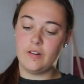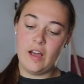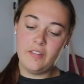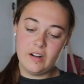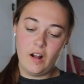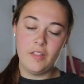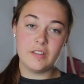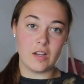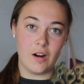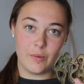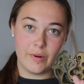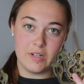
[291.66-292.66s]
now that all this
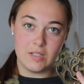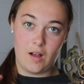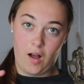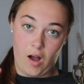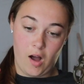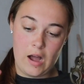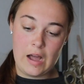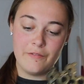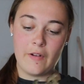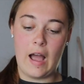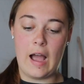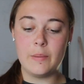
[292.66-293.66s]
hardware is
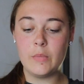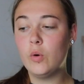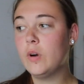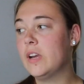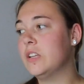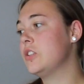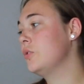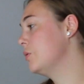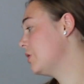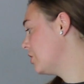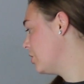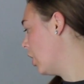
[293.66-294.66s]
off, I'm going to
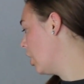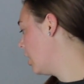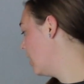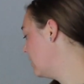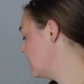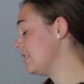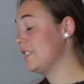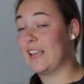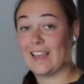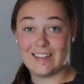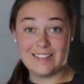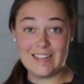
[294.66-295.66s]
start
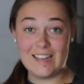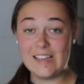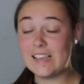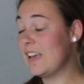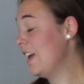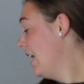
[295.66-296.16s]
sanding.